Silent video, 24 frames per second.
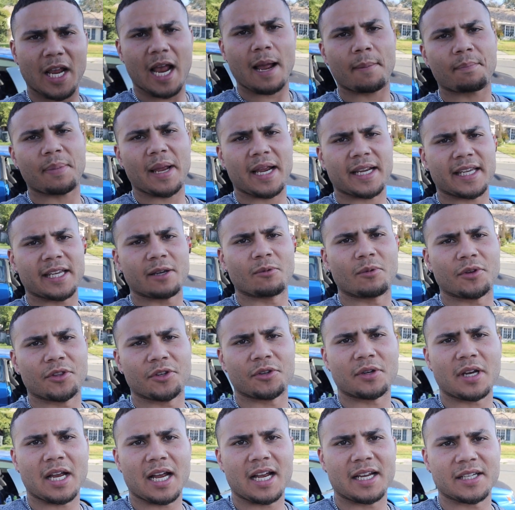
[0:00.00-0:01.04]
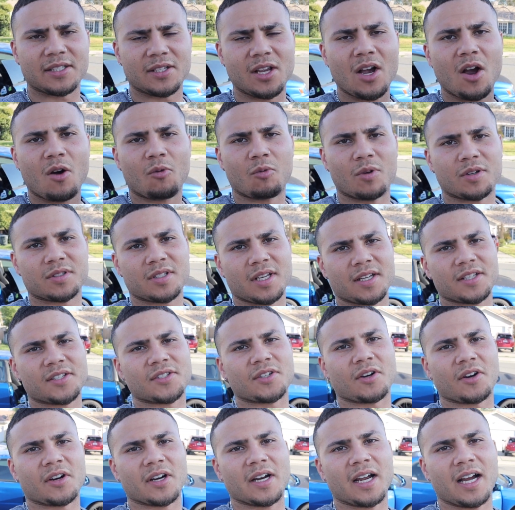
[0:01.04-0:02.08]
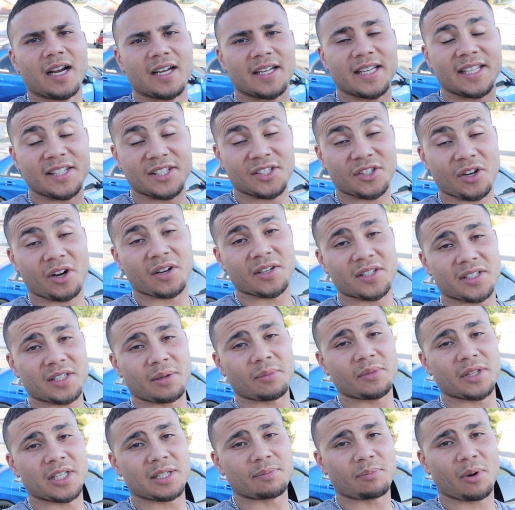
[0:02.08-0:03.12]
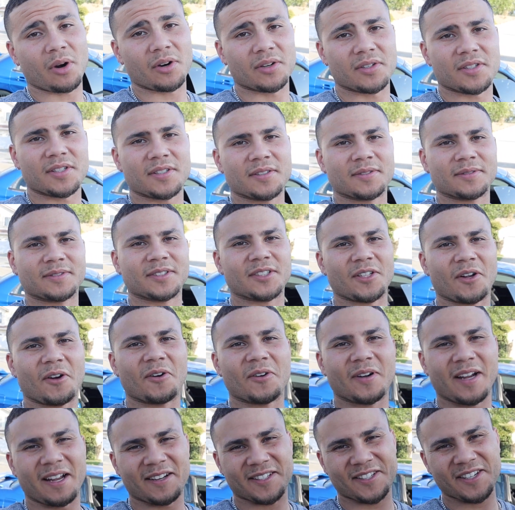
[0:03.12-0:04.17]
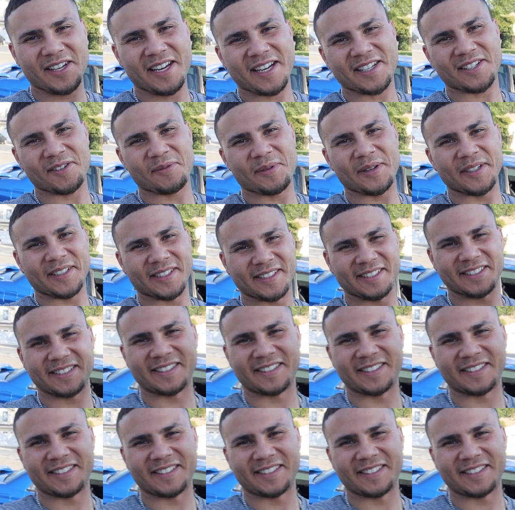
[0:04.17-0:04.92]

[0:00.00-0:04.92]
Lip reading: tap back in with you guys once I start installing some of these parts. So I'll see you guys in a bit.